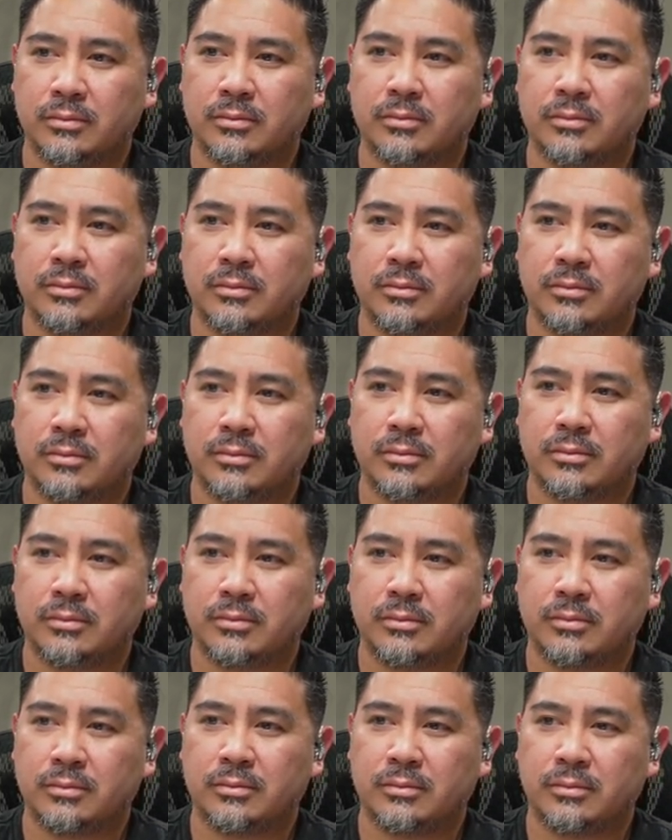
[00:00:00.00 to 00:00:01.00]

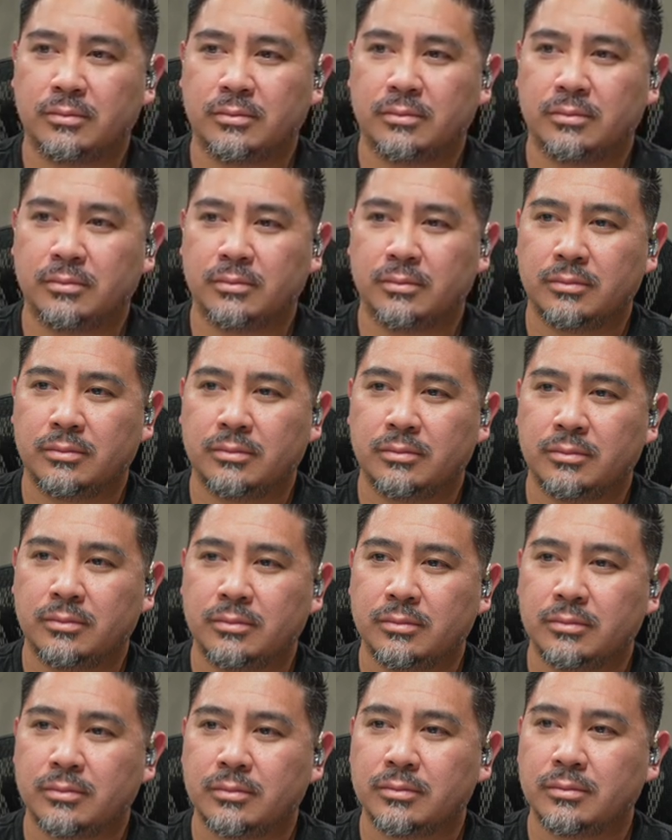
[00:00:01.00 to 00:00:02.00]

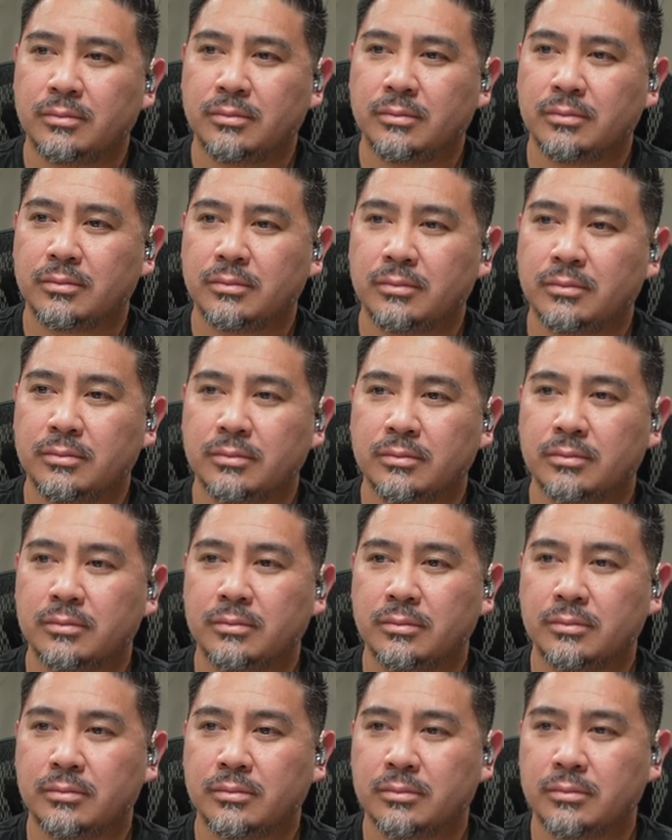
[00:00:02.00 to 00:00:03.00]

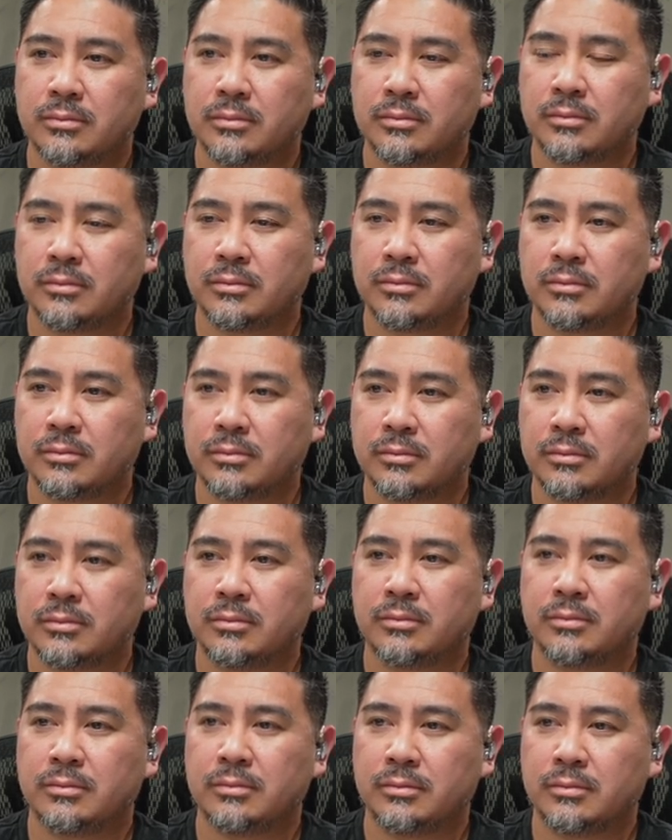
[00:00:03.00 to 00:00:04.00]

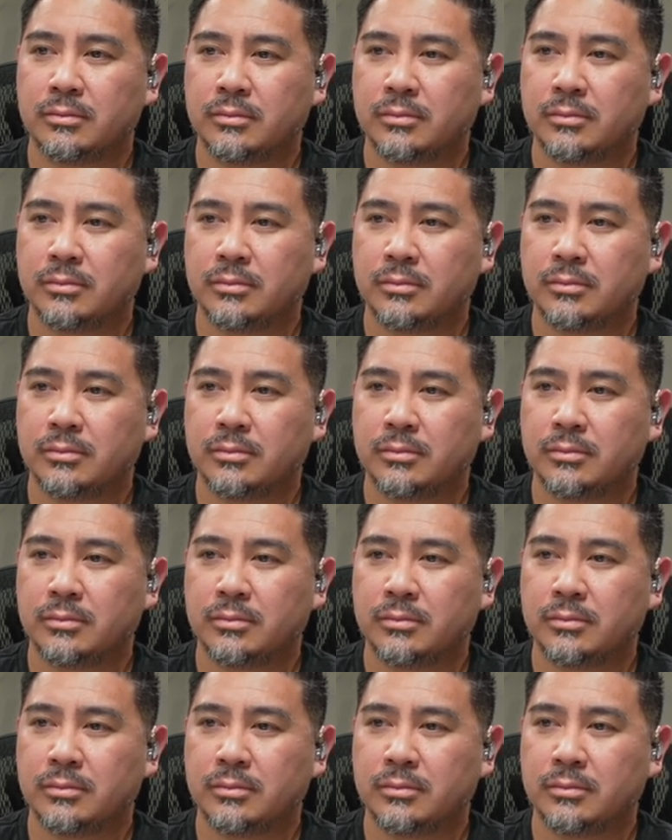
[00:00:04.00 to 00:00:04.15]
The person shown says nothing.